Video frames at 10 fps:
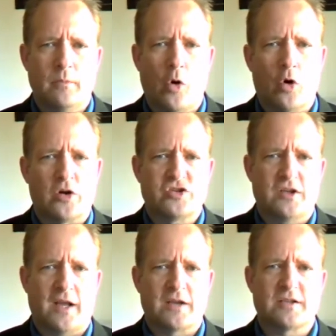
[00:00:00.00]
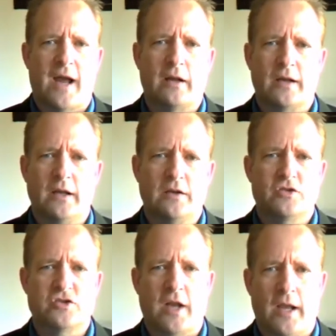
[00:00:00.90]
origin, nationality,
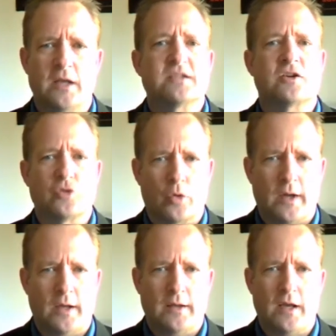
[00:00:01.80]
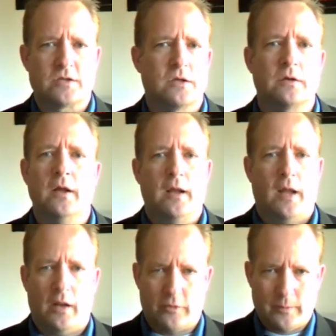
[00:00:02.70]
indigeneity, sexual orientation,
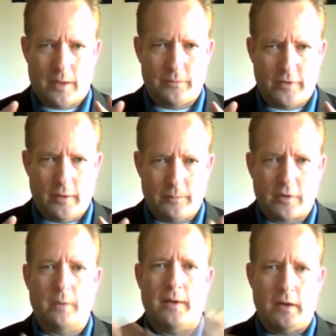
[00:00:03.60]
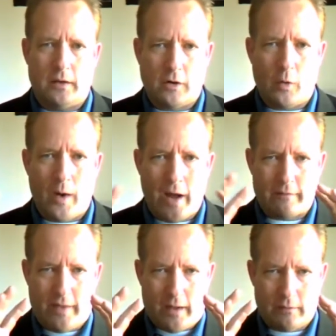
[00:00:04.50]
and sometimes themes come in and go out
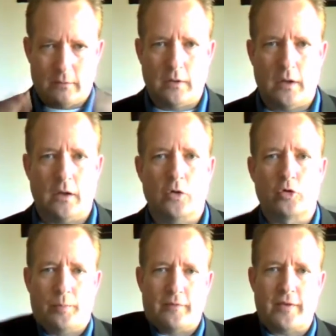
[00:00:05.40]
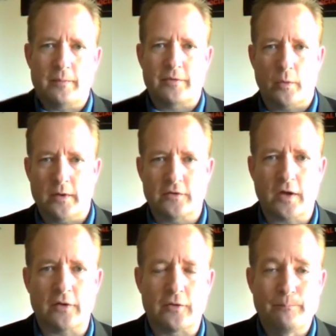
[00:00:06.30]
of that group of themes that we
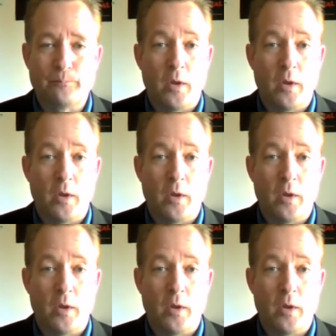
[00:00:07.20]
discuss.